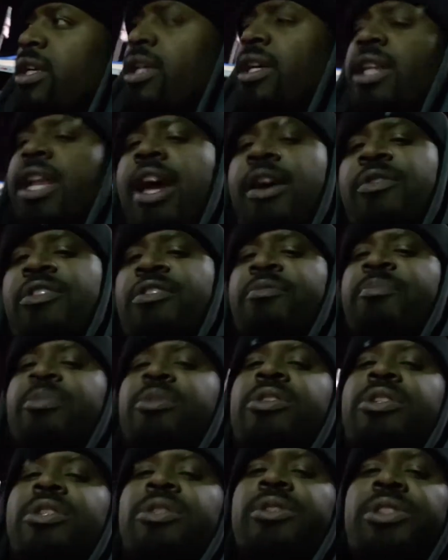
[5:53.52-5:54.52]
And now we've
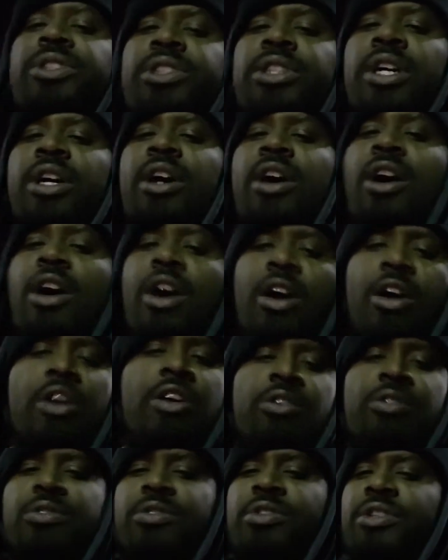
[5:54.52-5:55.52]
produced our
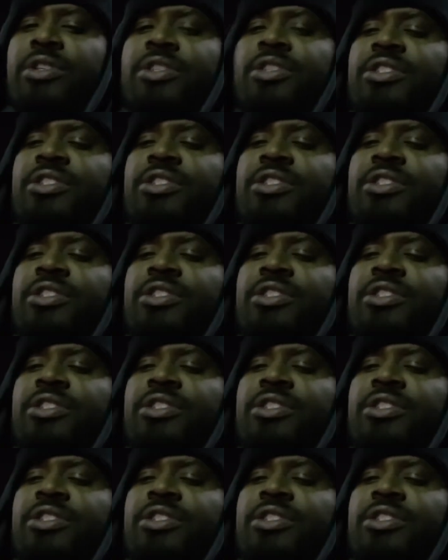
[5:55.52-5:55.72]
own